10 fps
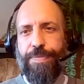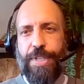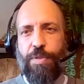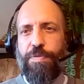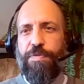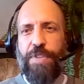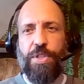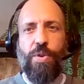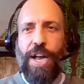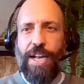
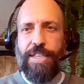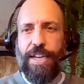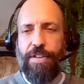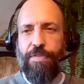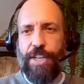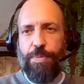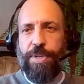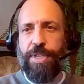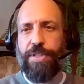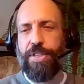physical asset
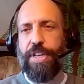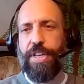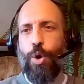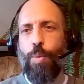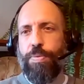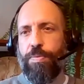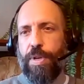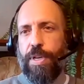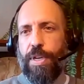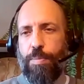investments to help
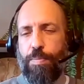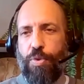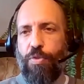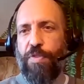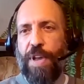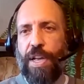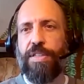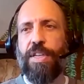prevent